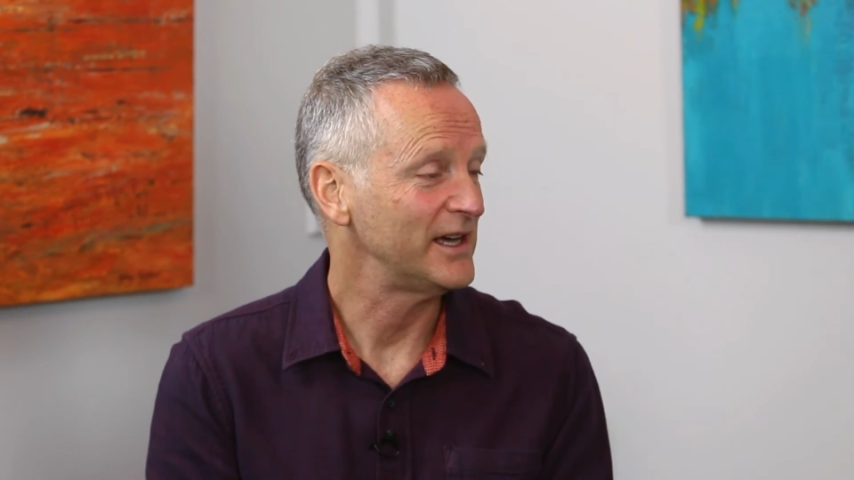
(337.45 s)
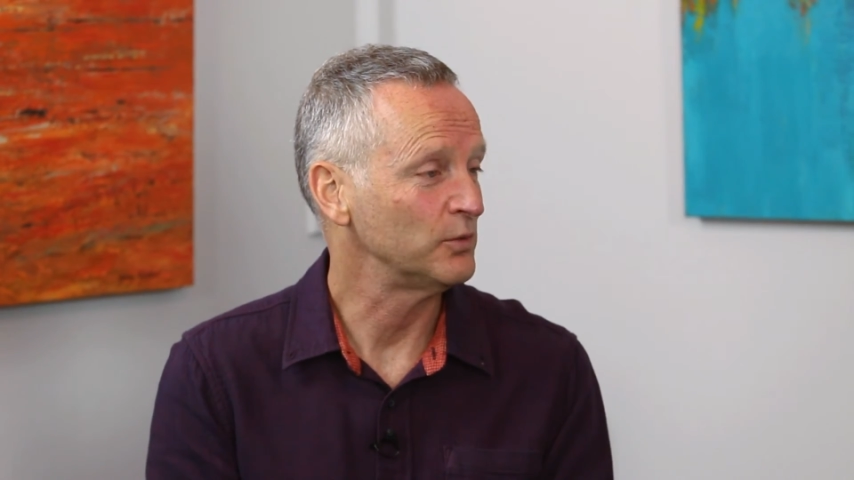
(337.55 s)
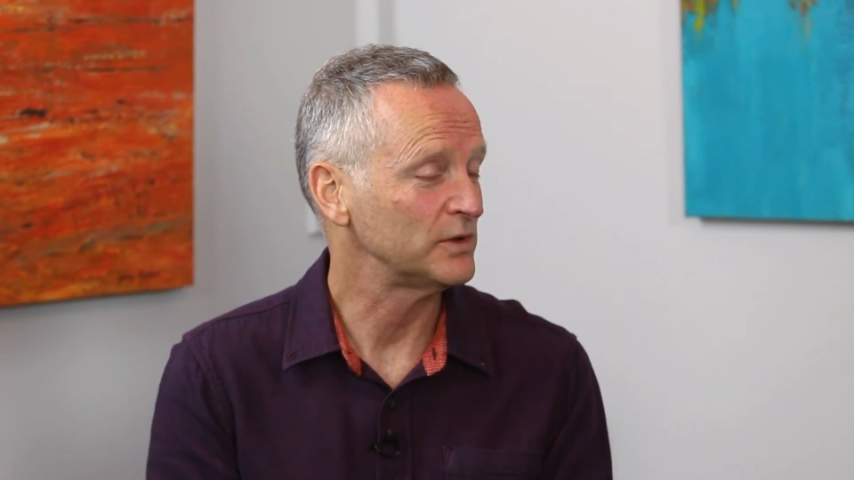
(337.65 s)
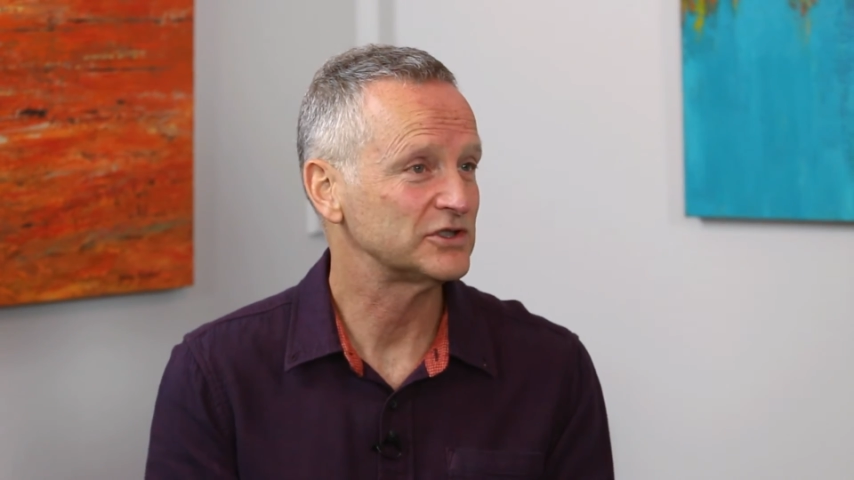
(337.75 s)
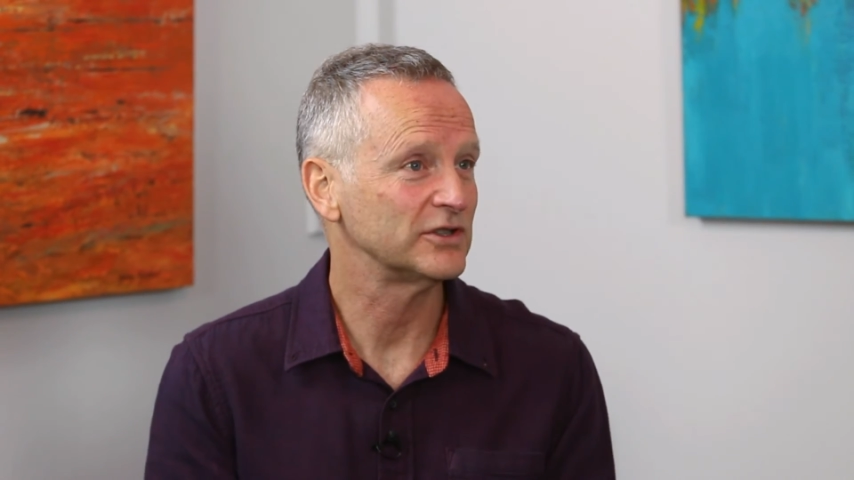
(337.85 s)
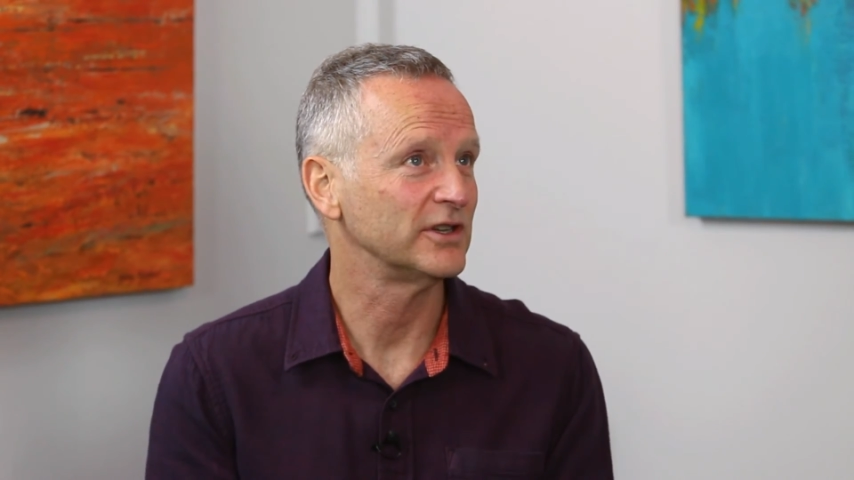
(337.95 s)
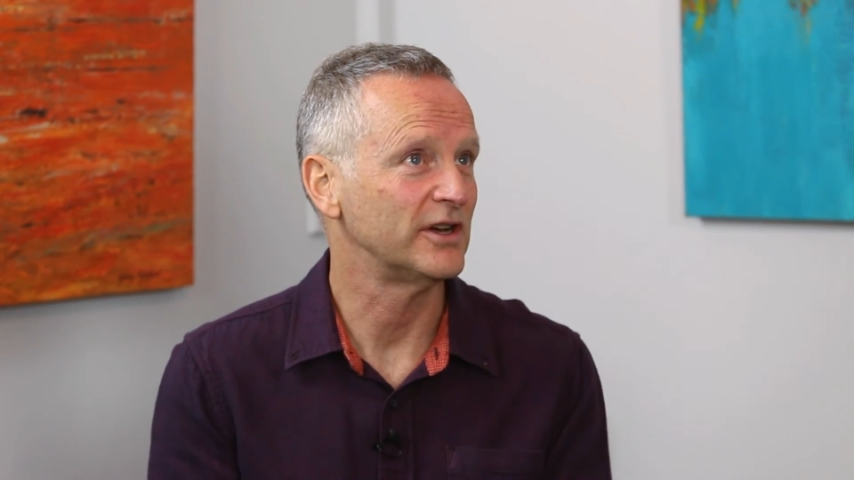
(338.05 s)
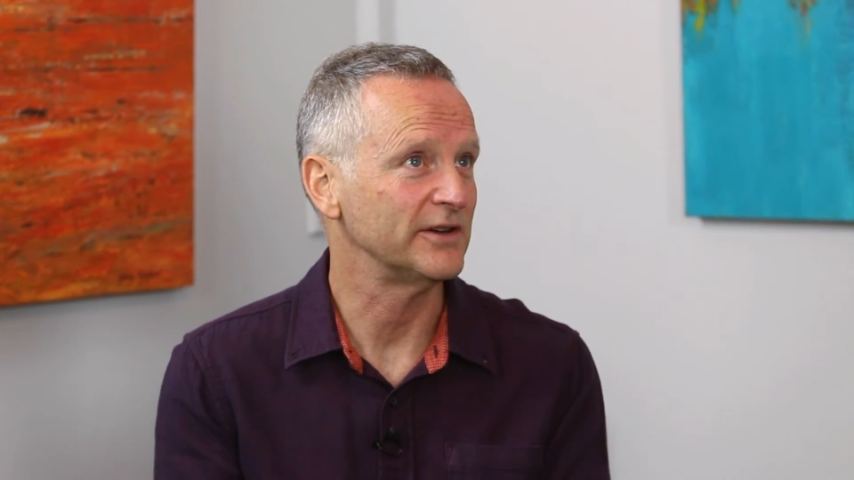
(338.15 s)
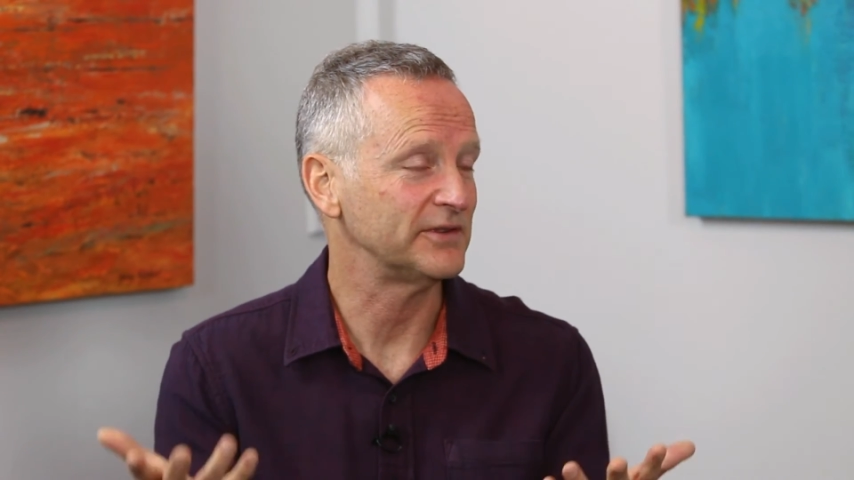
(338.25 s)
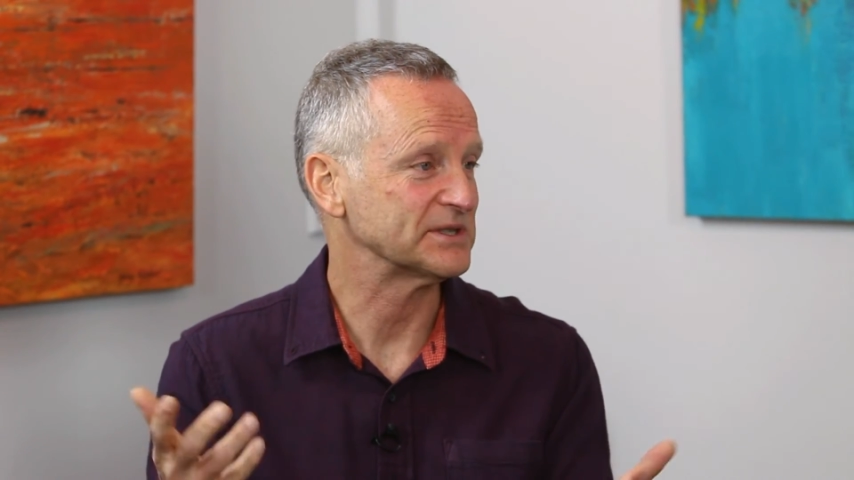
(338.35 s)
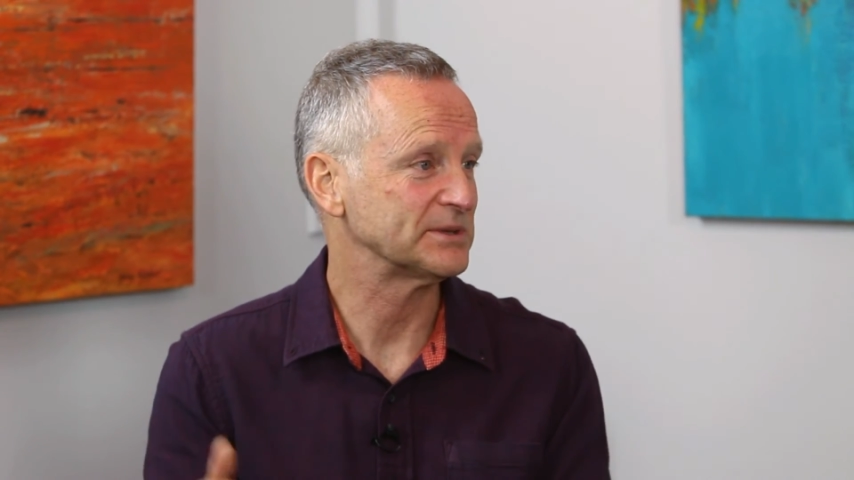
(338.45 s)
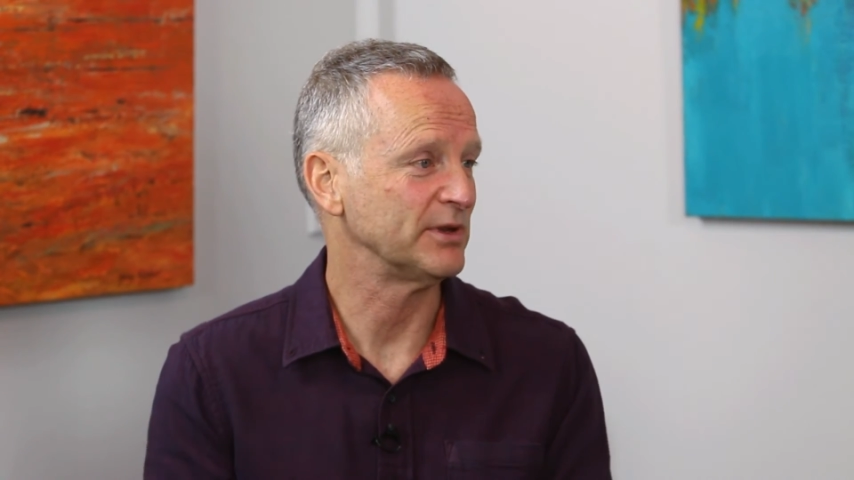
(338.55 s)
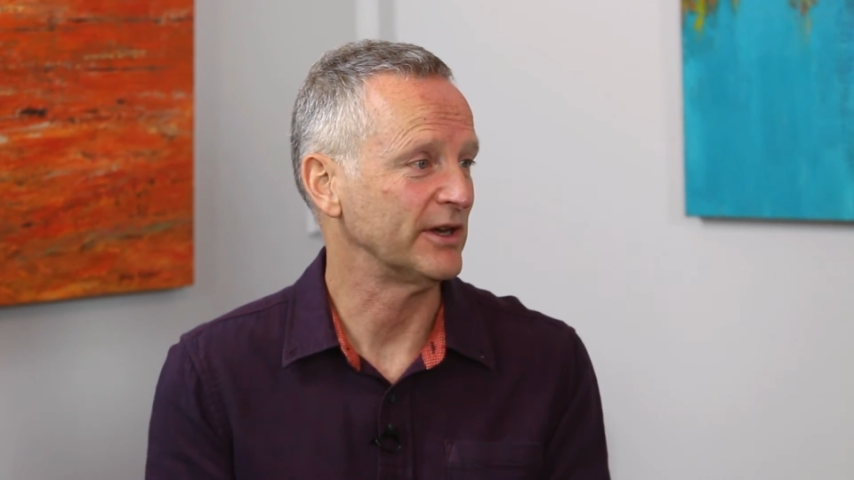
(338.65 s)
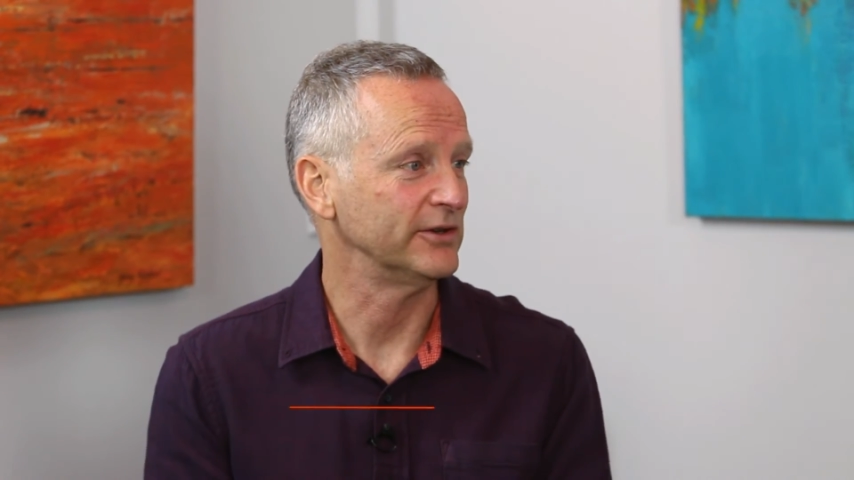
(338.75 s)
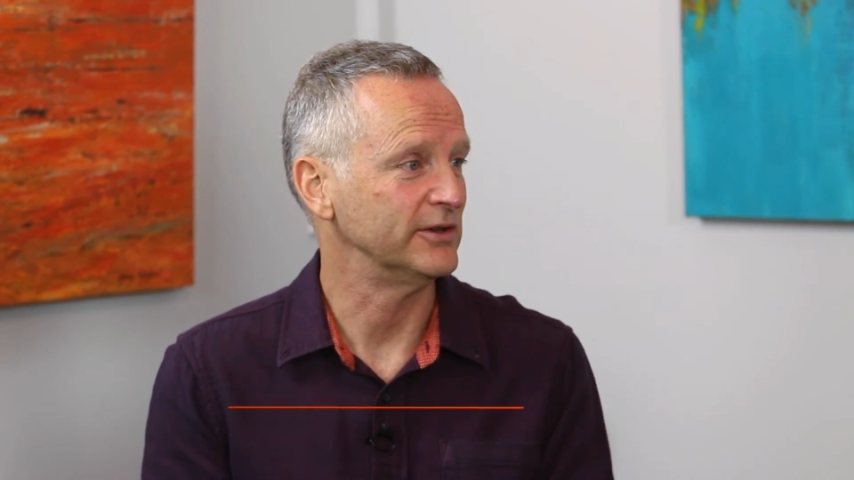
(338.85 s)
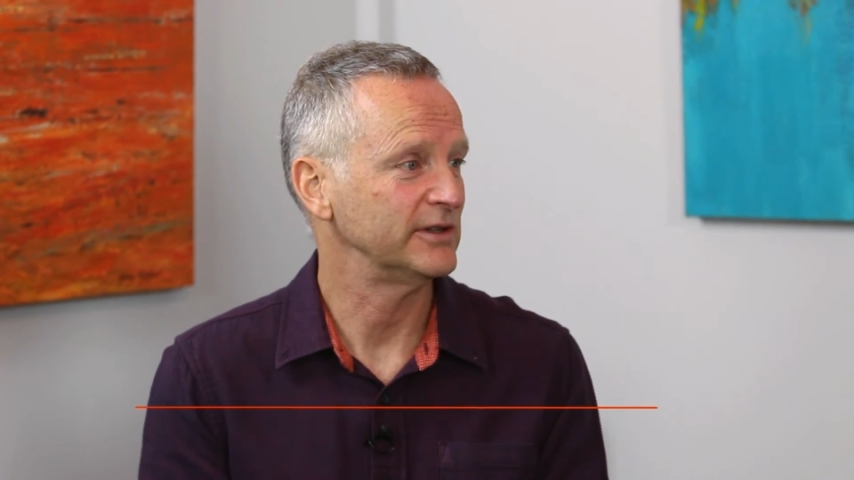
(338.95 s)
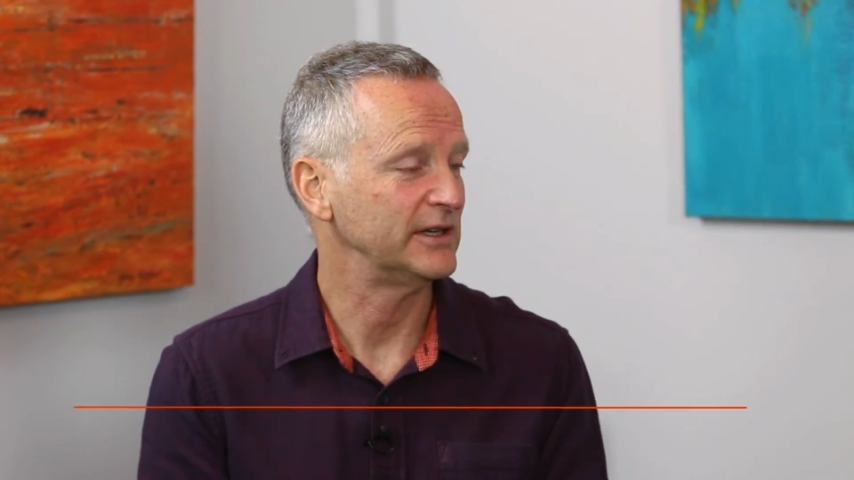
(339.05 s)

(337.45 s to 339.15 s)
and watch your life explode.